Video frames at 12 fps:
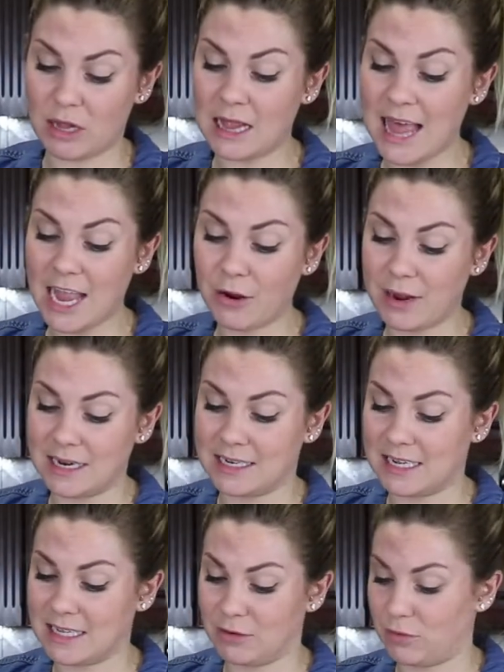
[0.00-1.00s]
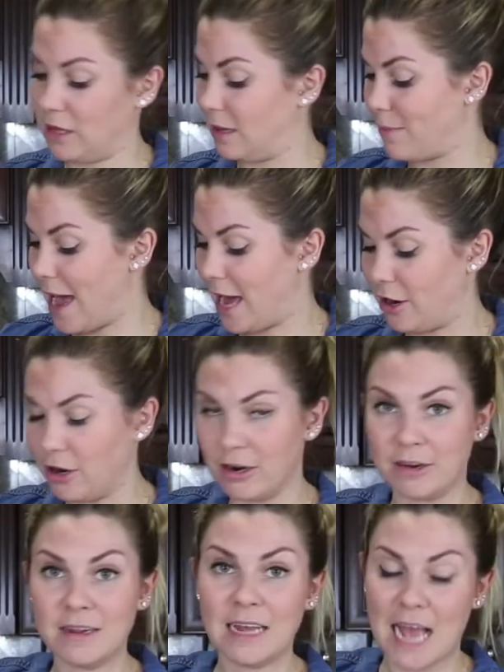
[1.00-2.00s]
the layering doesn't really
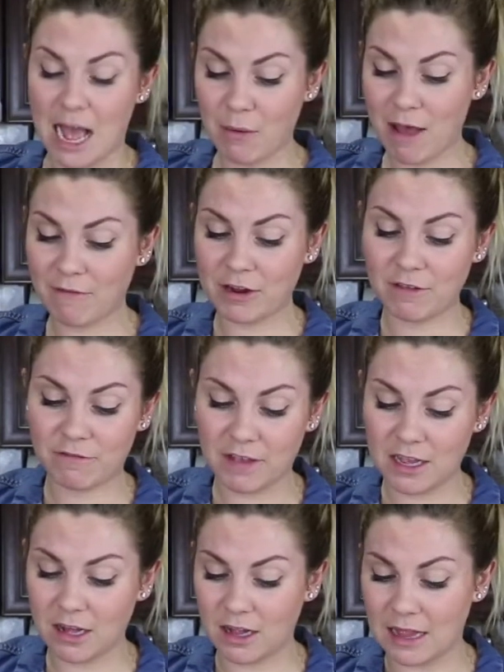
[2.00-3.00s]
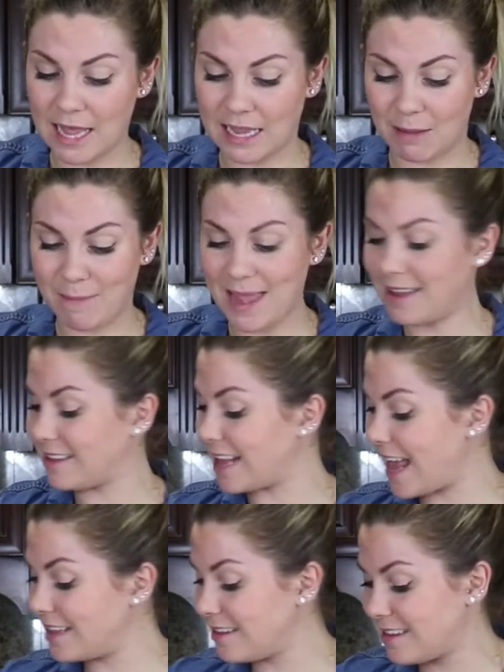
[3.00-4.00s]
matter. However you feel like it makes
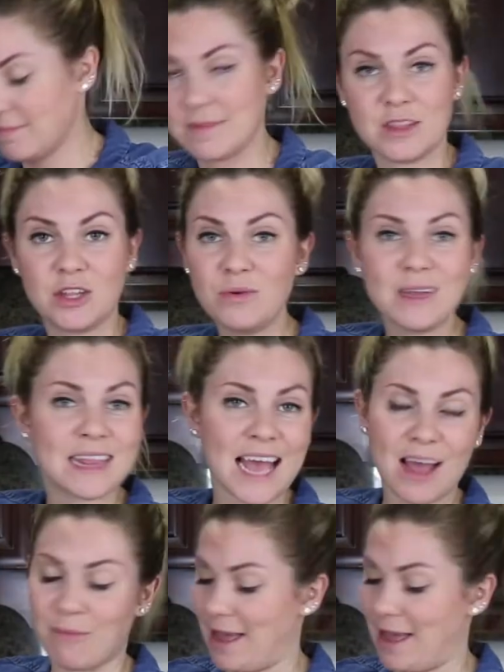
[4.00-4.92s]
sense, do it that